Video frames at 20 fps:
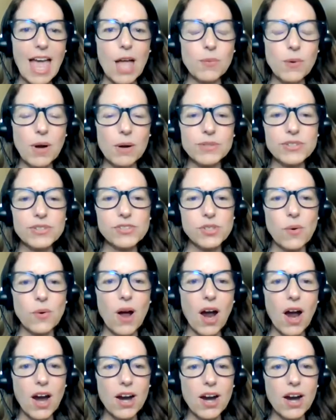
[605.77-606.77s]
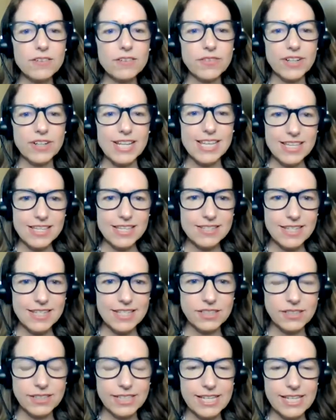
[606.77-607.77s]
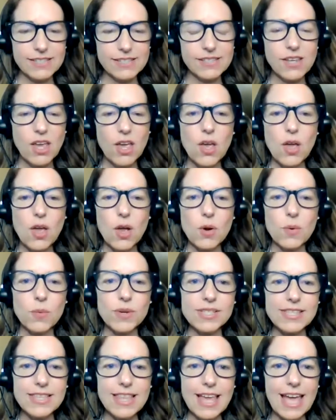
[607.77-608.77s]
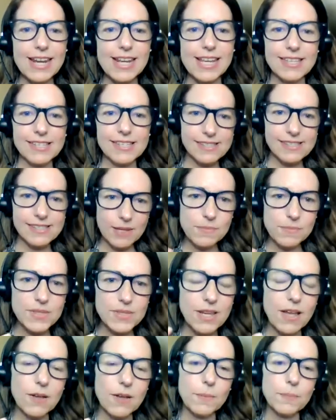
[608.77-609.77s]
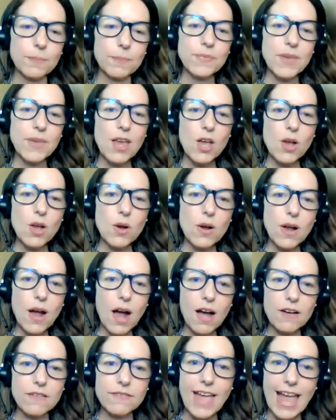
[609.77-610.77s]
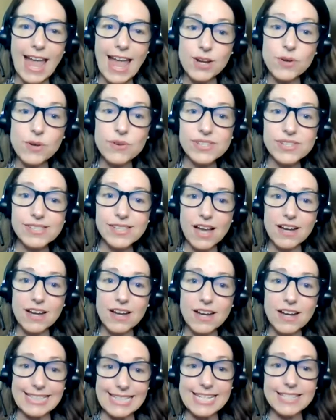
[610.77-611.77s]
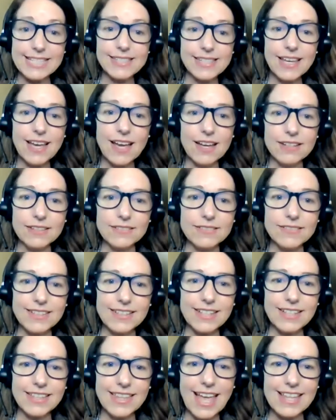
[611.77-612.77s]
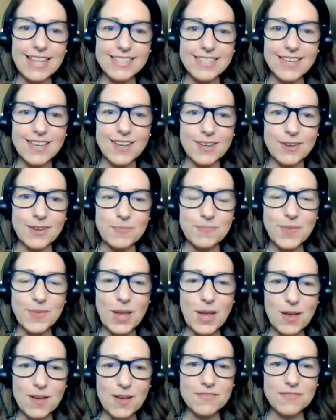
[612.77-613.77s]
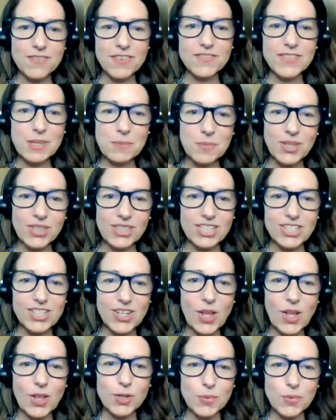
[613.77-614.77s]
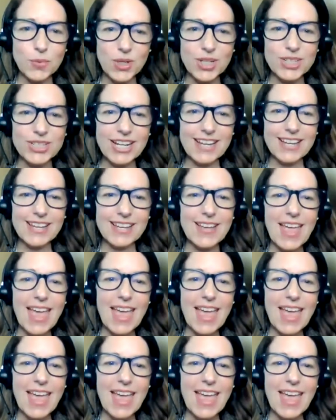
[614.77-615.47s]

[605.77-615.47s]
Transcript: And what was so hard for his illness was that his symptom of anosognosia, and that's a $50 million word,